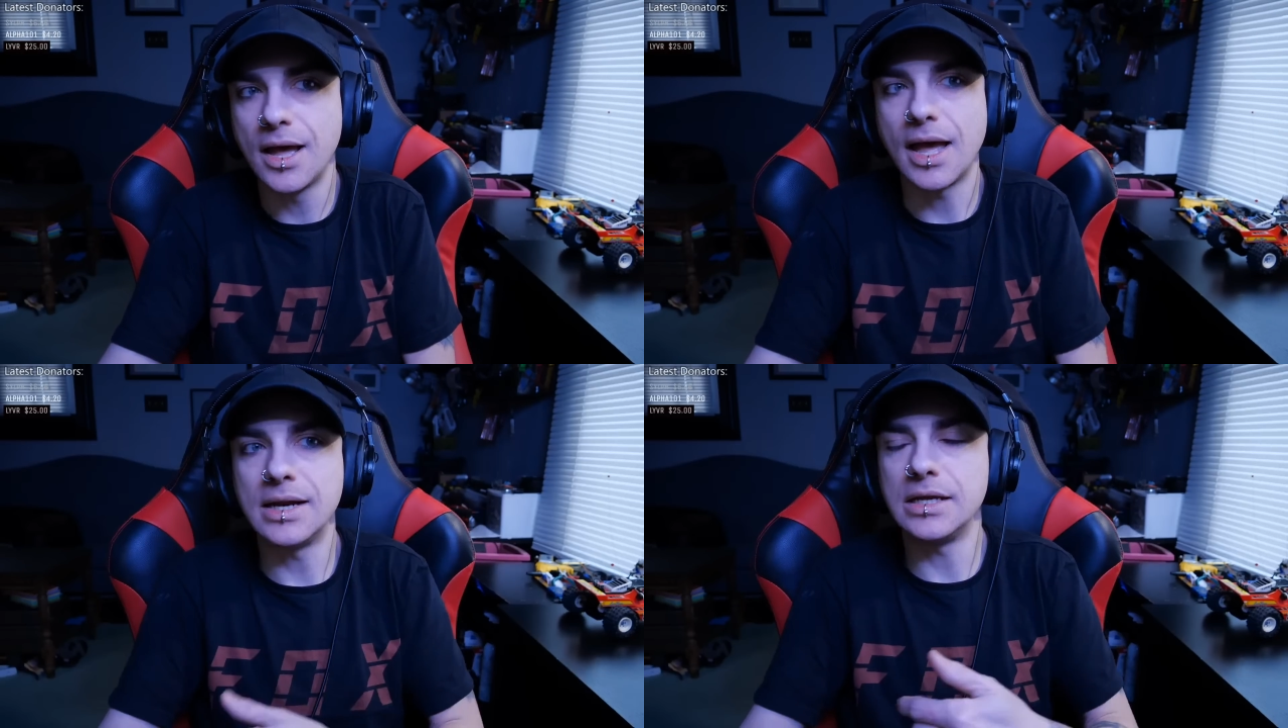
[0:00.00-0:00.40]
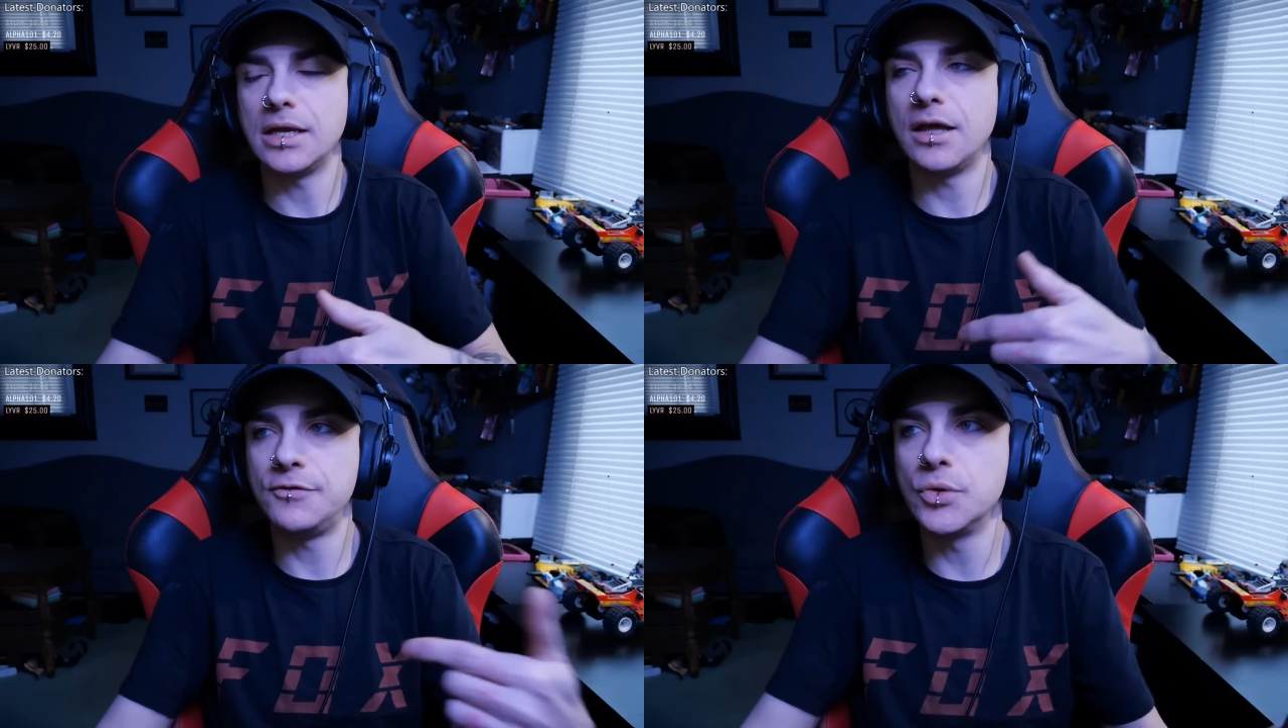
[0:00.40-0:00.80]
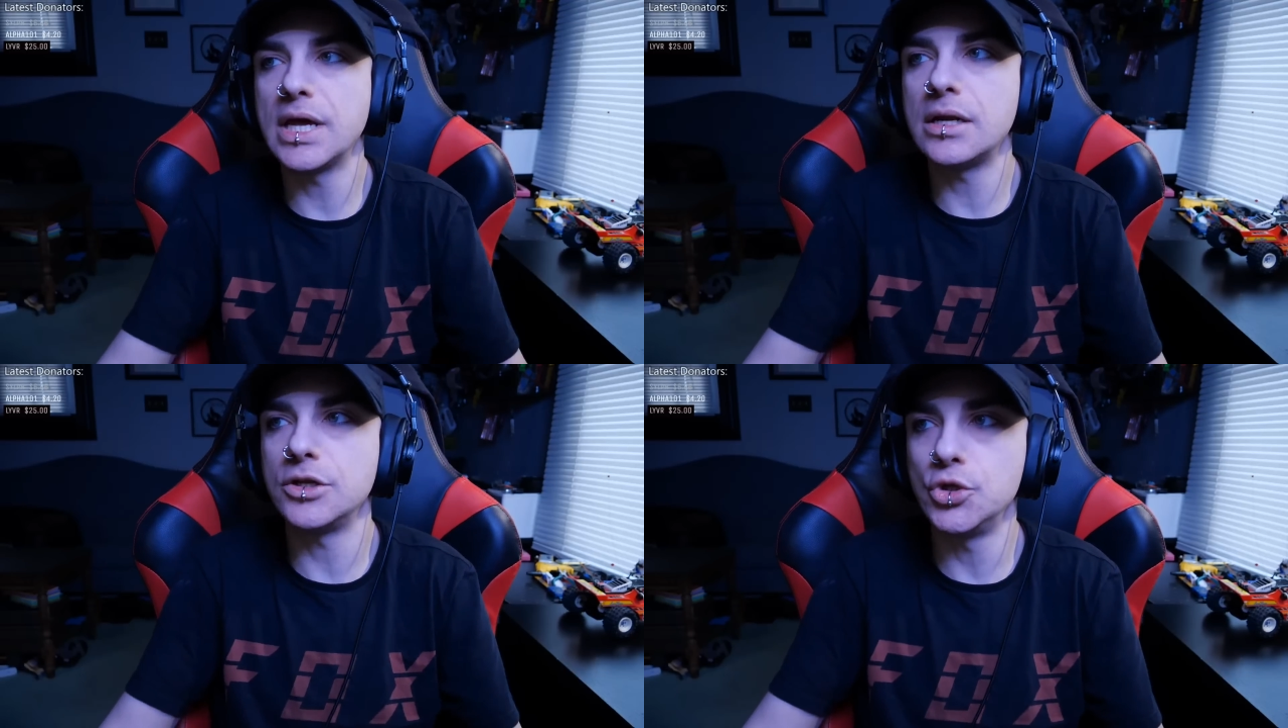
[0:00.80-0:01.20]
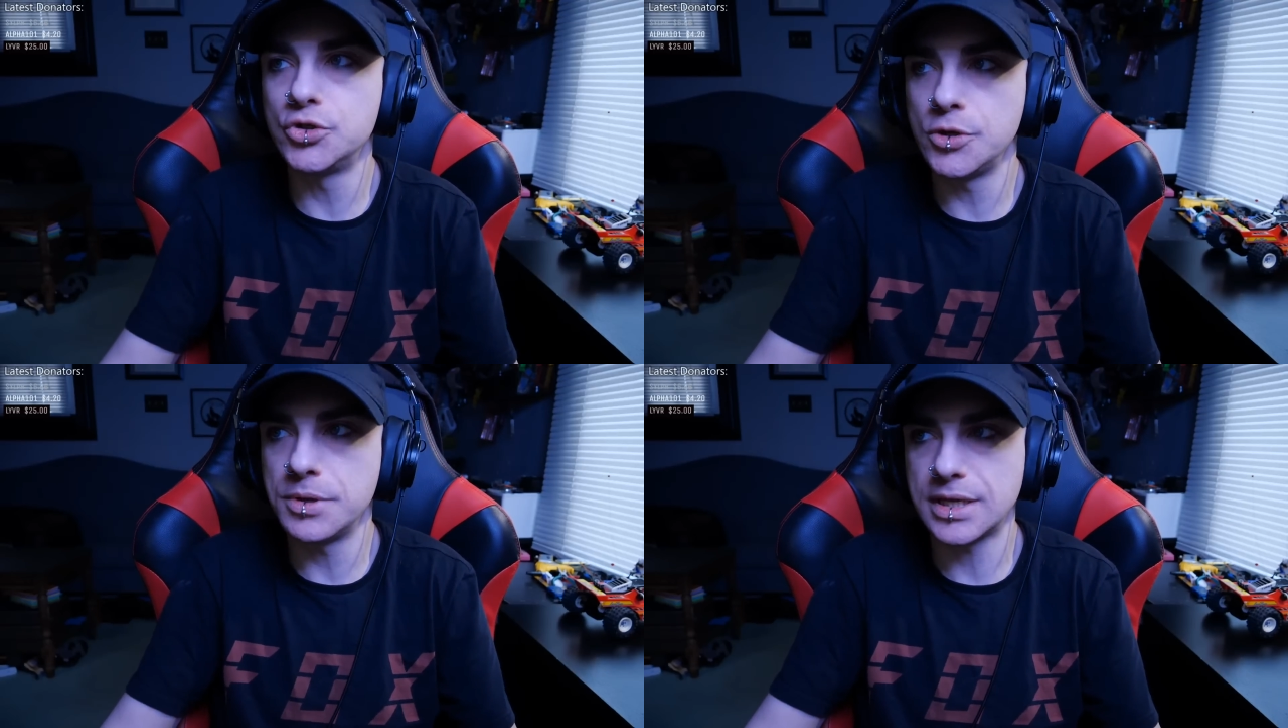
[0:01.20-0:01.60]
And if you get a
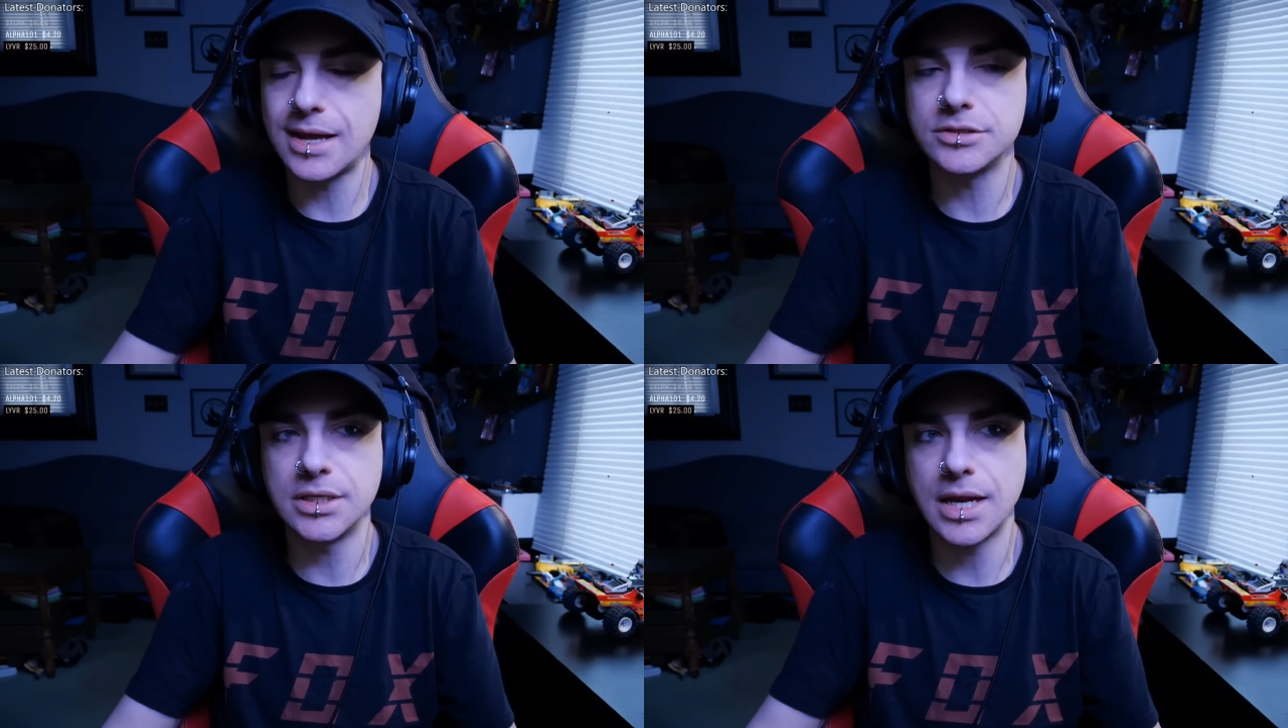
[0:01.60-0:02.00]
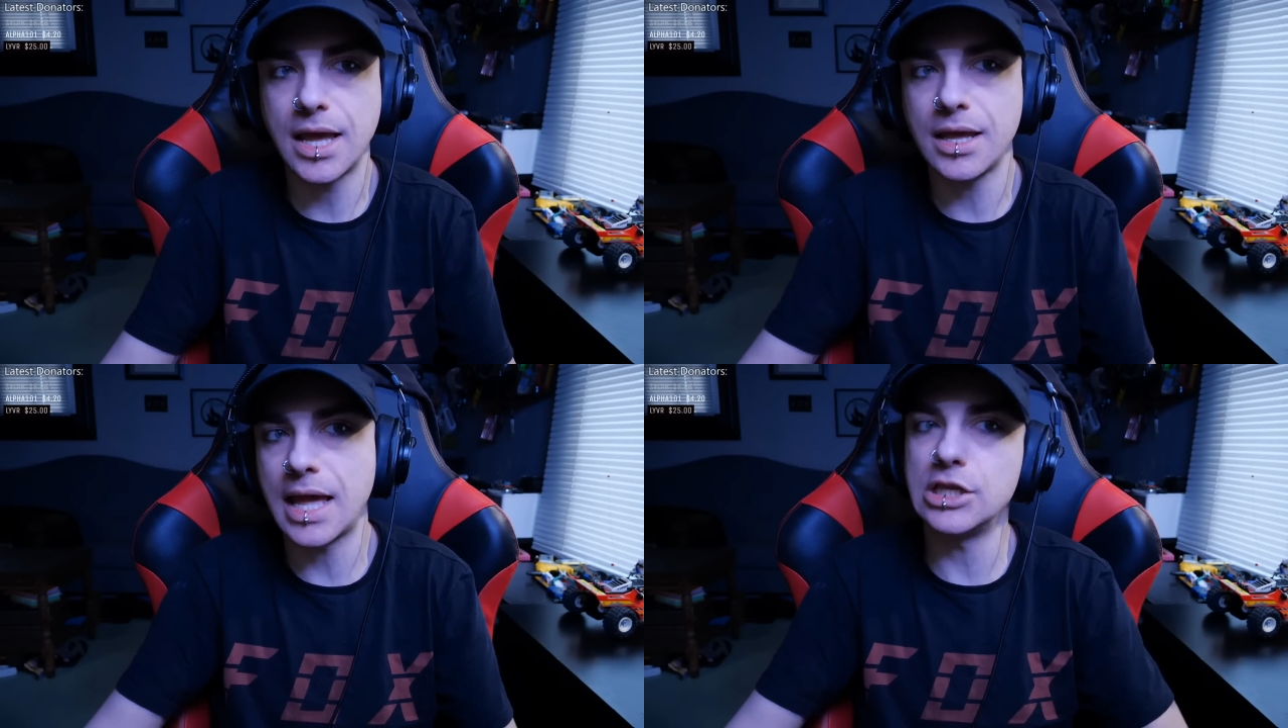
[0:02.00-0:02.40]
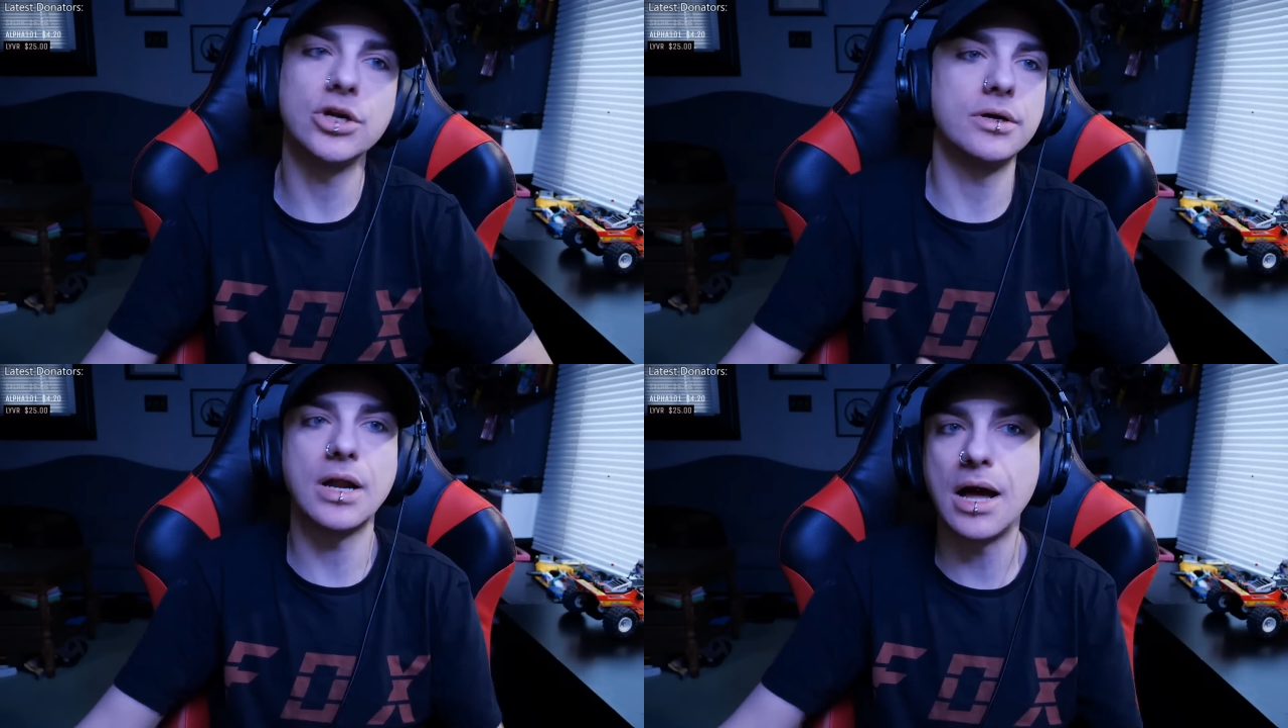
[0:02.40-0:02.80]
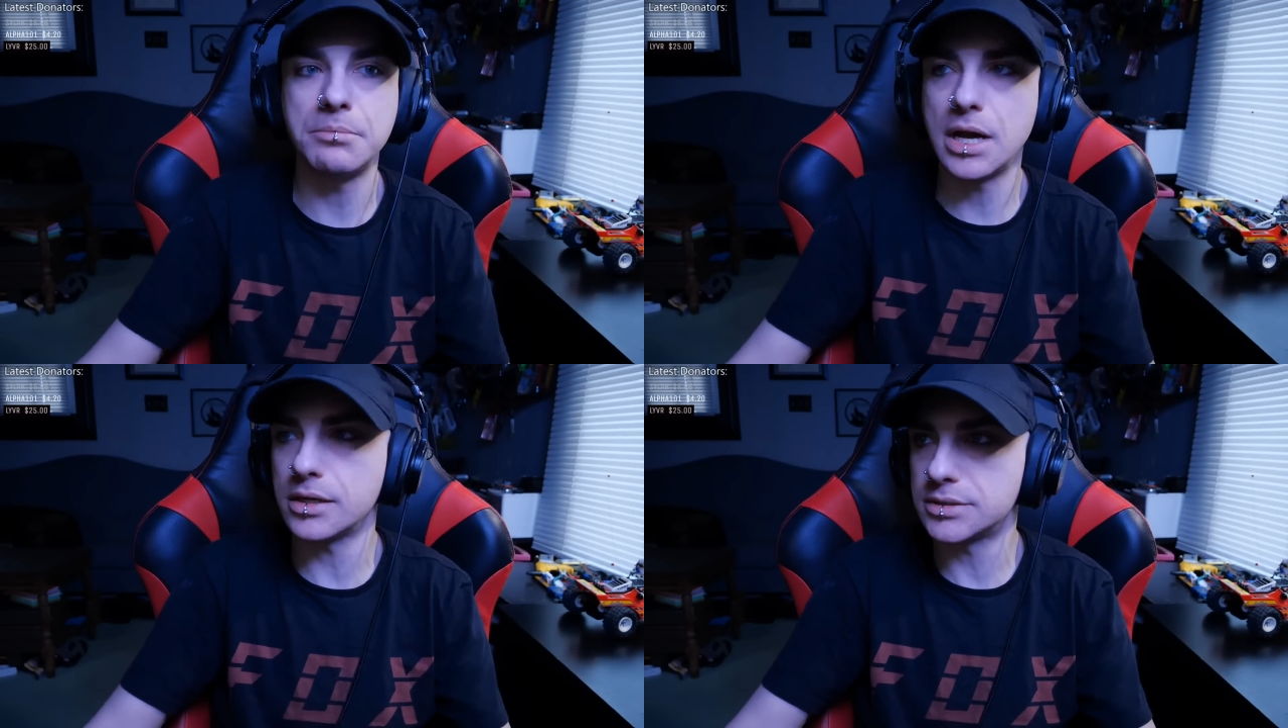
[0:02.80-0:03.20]
YouTube account today and you're not
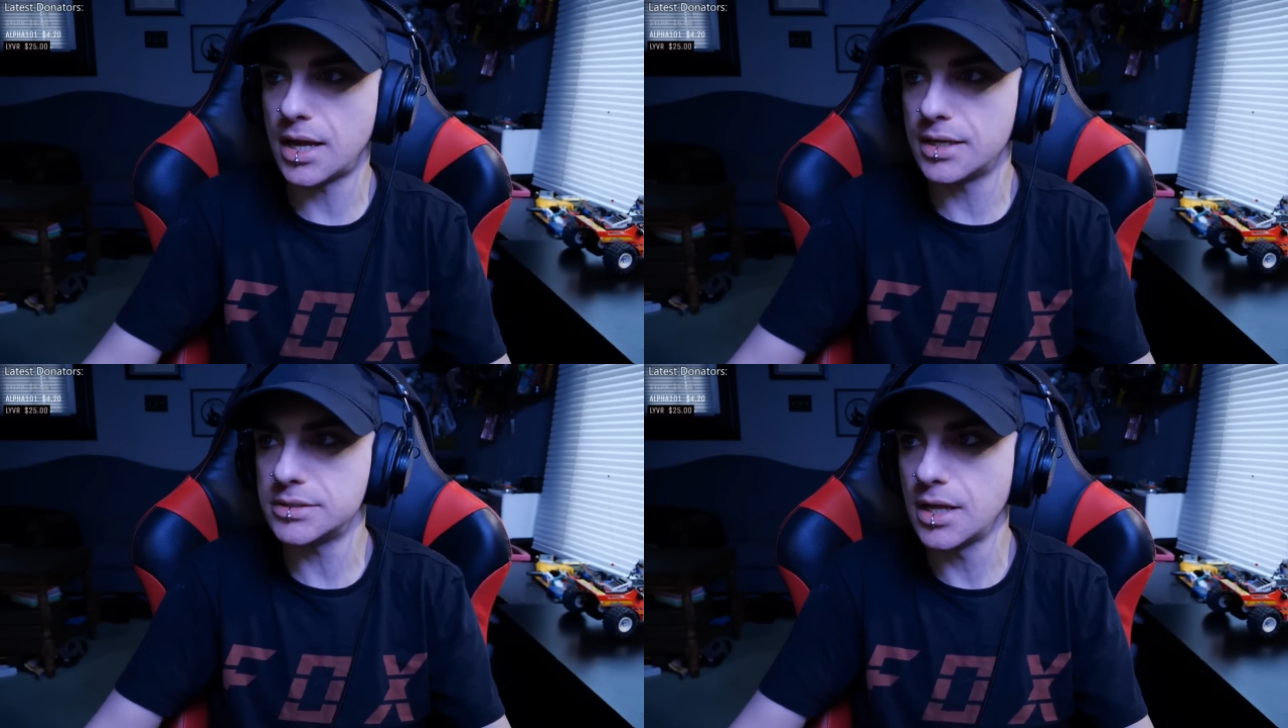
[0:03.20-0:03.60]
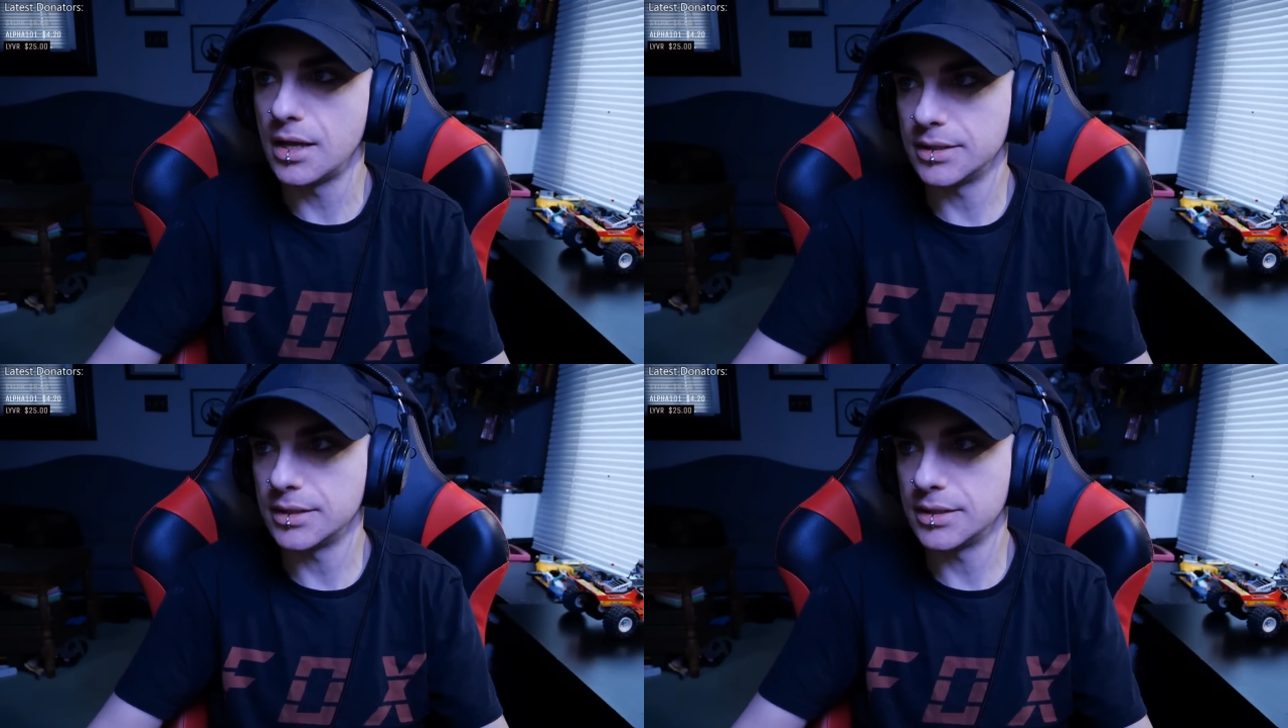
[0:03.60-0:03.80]
monetized,